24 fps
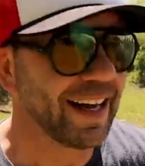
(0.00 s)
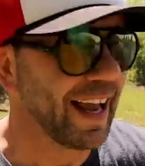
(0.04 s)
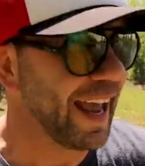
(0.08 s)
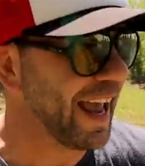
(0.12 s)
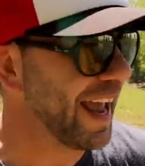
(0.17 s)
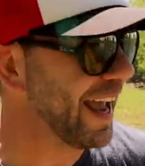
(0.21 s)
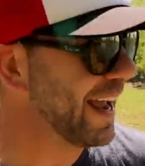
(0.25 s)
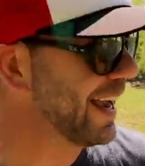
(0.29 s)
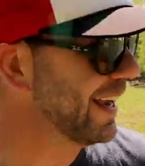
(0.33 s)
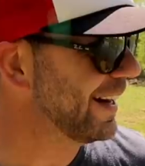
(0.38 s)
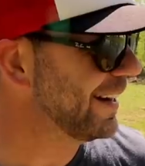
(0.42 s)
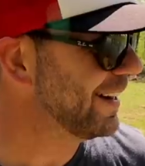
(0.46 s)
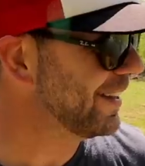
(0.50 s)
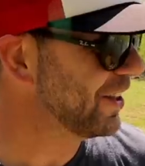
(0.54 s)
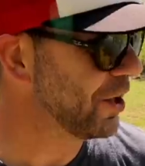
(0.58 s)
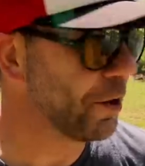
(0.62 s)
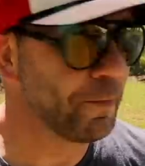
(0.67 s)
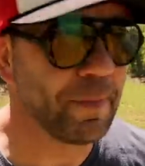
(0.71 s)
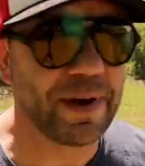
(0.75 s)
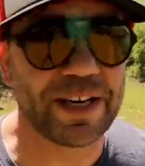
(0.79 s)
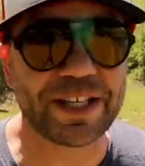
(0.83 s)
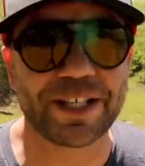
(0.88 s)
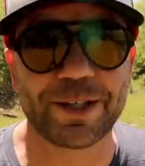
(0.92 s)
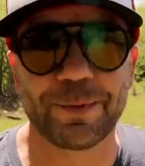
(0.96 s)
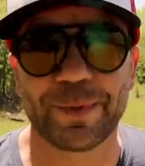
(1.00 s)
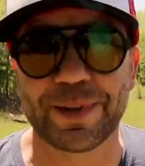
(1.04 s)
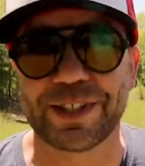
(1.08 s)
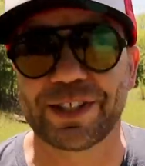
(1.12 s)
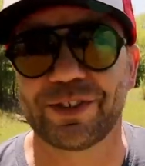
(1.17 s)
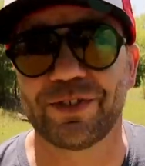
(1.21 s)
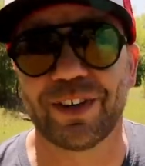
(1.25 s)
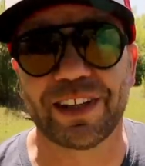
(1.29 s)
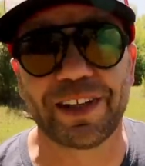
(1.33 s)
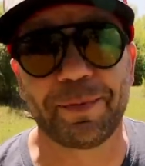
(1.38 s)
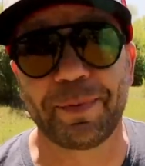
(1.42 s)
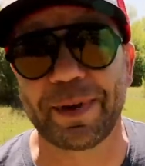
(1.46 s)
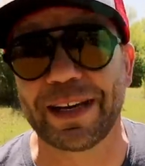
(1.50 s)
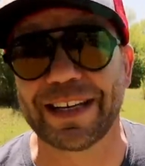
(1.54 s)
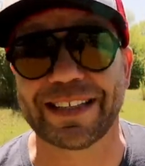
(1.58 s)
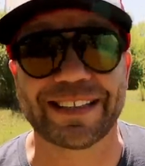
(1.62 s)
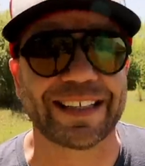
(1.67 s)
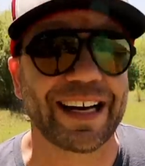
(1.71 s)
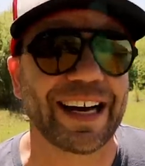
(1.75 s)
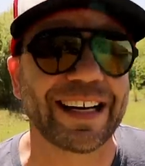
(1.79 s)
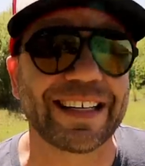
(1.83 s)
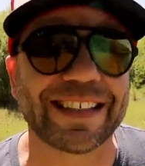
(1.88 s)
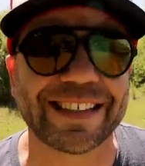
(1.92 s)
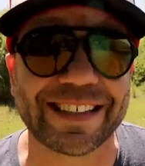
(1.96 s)
And the omission was strictly because
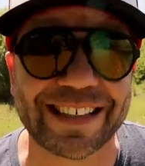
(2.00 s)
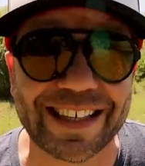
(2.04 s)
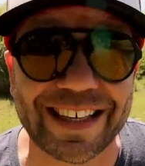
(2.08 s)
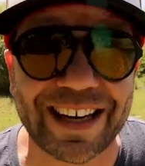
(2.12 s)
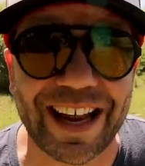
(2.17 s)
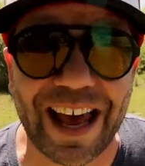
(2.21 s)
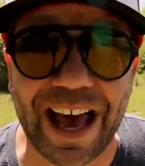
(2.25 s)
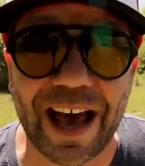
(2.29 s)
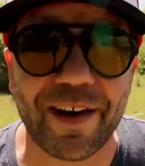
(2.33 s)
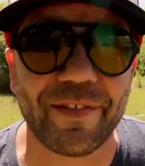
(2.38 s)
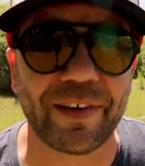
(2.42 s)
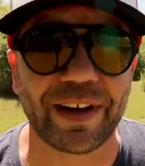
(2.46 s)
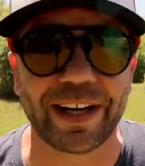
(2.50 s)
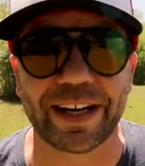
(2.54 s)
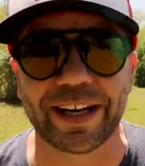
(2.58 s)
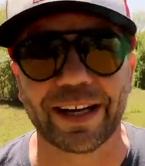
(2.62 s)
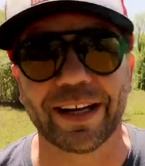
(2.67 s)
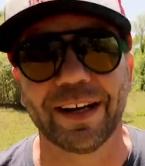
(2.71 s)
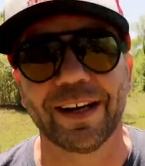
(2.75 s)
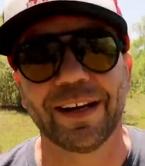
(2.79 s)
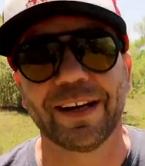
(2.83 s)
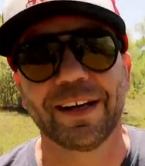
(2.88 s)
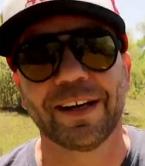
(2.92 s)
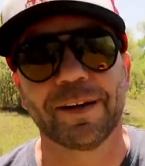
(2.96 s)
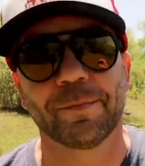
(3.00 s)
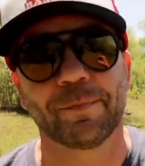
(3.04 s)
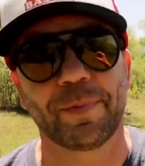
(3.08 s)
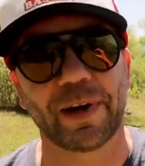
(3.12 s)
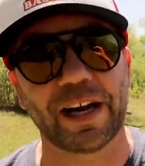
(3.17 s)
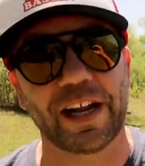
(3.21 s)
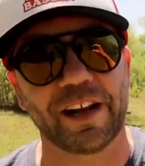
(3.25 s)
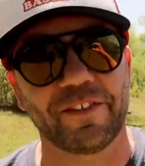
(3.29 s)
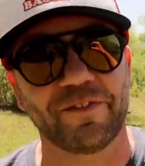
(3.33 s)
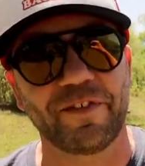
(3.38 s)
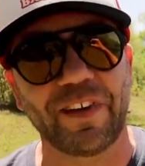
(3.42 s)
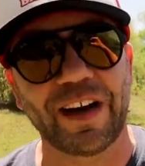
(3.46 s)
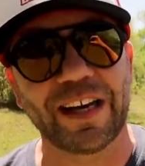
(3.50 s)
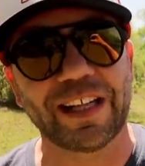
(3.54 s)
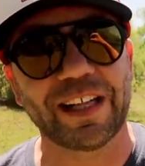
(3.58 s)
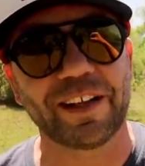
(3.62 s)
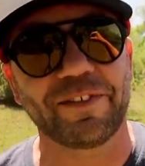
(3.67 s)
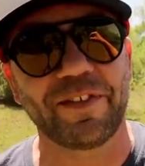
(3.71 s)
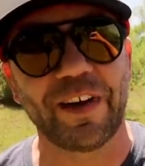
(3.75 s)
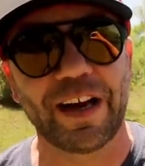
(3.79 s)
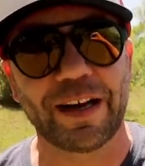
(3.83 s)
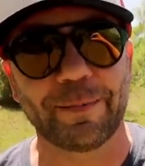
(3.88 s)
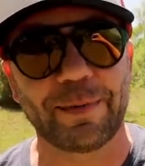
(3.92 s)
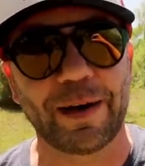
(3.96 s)
I just didn't have any. But I finally
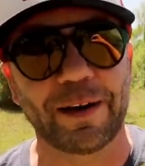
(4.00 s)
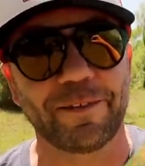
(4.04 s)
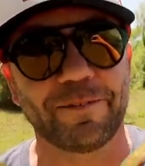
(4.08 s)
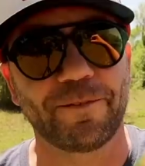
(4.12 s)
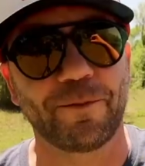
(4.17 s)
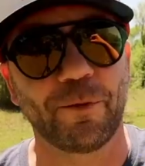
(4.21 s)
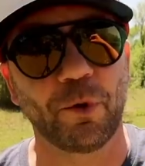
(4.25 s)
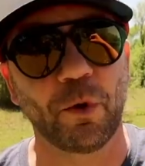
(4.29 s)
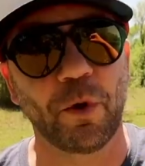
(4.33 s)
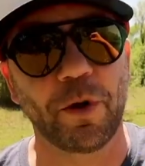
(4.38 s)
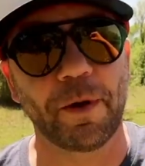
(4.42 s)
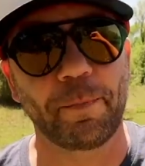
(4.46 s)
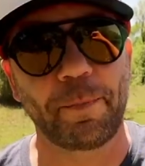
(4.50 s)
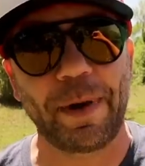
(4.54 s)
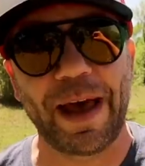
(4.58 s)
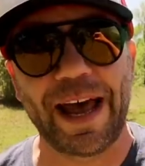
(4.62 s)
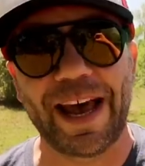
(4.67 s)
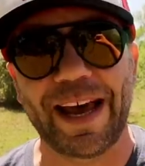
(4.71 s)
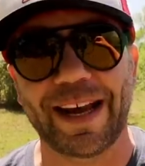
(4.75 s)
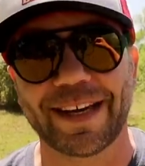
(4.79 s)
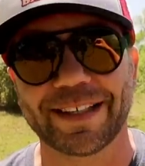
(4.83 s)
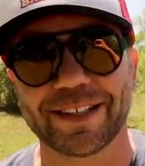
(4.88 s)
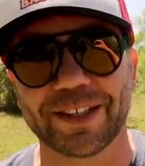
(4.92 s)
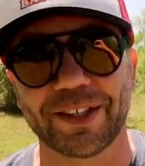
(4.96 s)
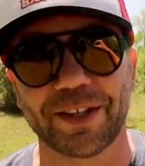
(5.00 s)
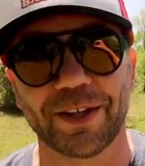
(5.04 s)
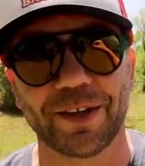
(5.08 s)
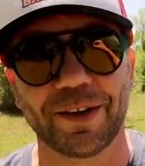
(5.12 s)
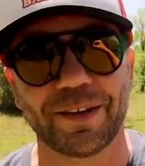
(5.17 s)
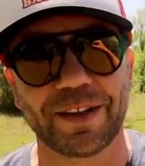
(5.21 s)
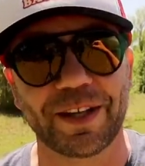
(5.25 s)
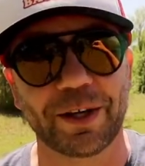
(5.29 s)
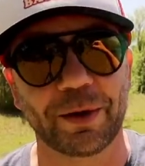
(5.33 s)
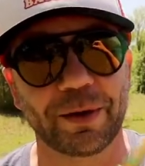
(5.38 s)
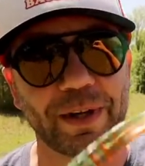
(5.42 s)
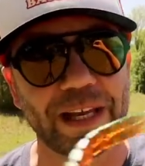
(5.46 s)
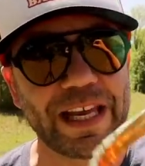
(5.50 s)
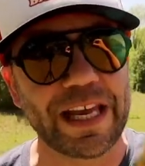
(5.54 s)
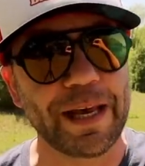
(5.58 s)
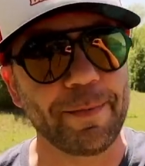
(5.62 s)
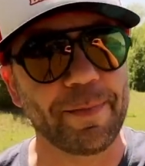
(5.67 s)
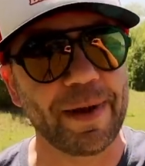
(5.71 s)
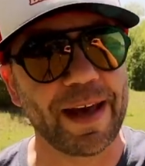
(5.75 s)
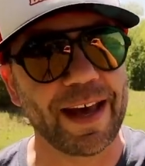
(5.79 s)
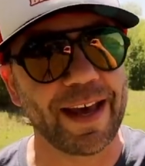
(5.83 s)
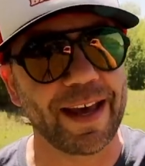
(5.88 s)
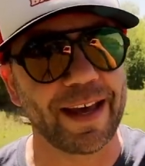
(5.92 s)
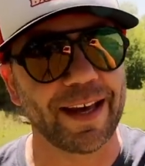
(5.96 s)
found about 4 packs on the old
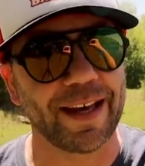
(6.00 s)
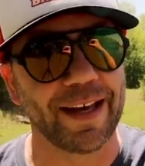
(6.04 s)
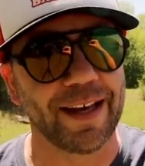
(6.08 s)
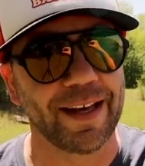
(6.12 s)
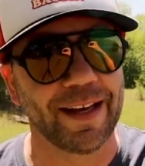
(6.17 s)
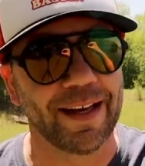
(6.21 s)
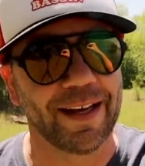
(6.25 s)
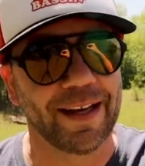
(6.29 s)
eBay.